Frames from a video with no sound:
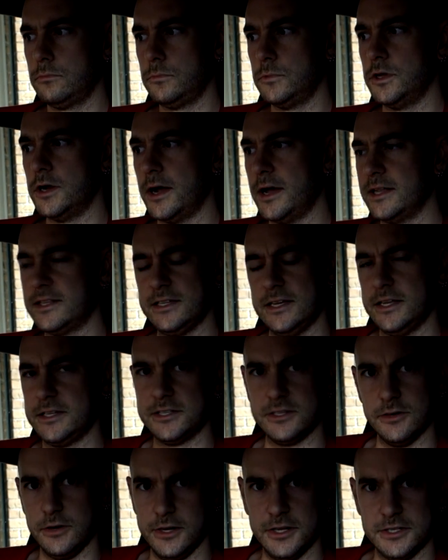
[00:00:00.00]
You know,
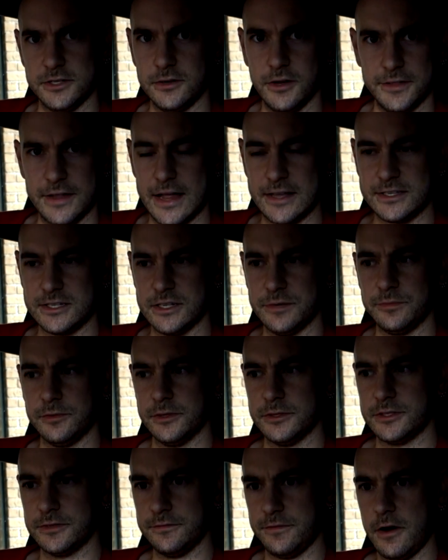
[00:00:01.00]
it's not that
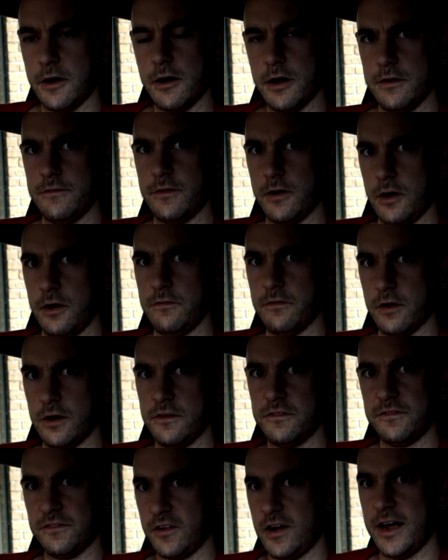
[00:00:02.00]
simple. It's a very, very,
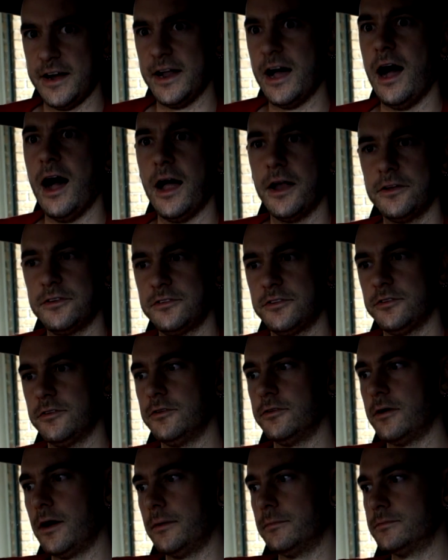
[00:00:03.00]
very fine art
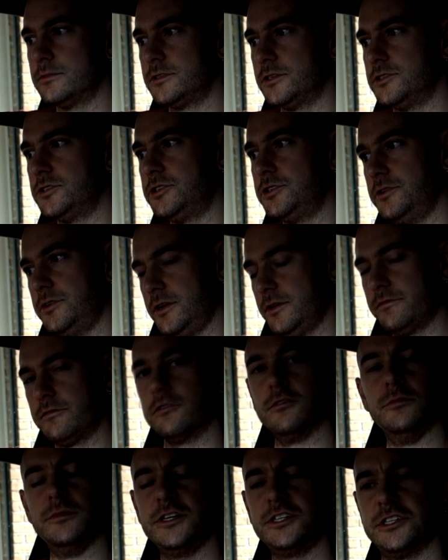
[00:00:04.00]
to tuning
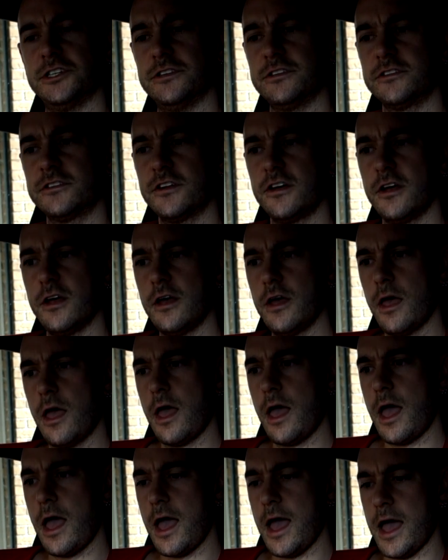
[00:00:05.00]
for emissions.
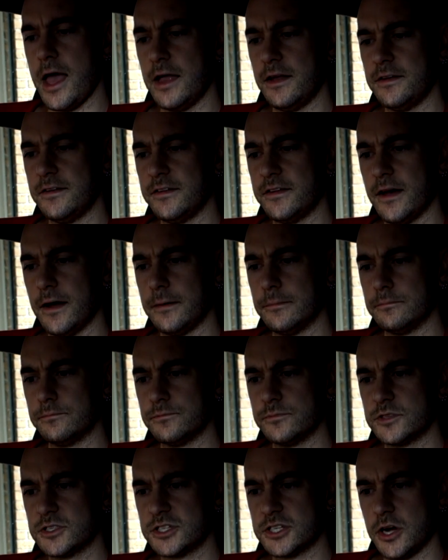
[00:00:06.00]
And
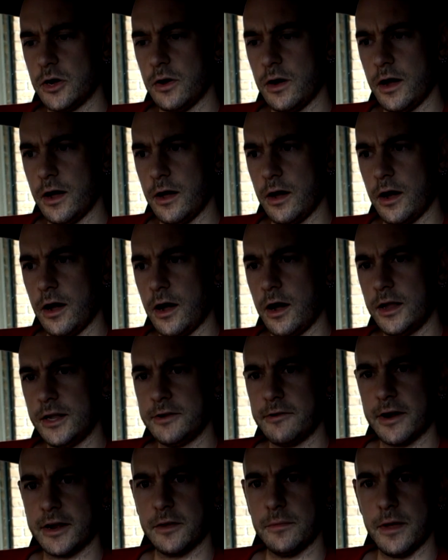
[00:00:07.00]
so I
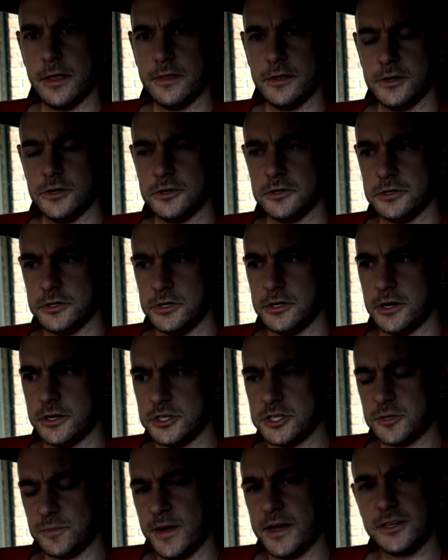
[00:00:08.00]
highly recommend that
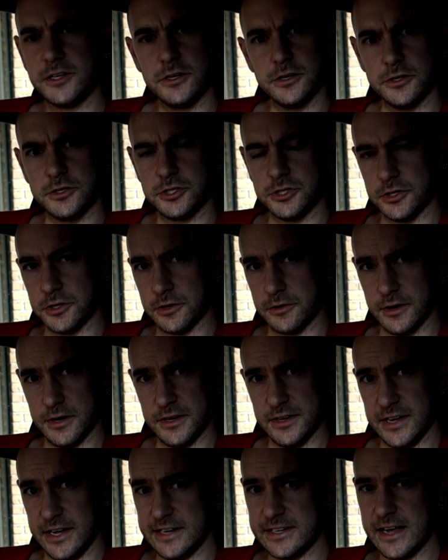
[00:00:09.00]
you speak to your tuner
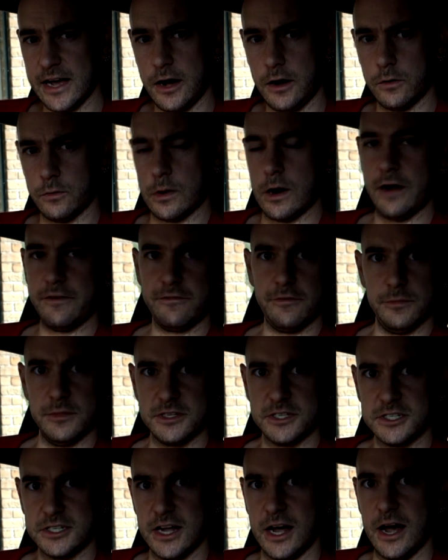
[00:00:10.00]
in detail right from
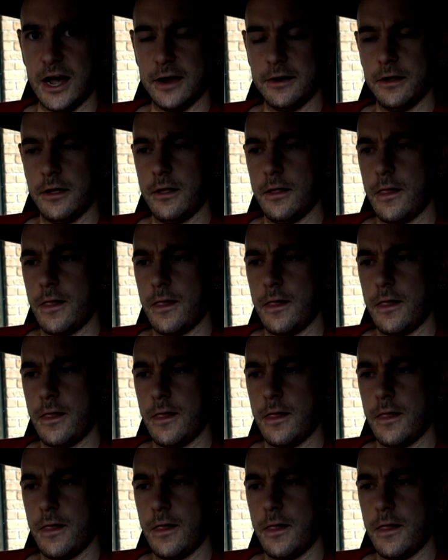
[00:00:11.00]
the start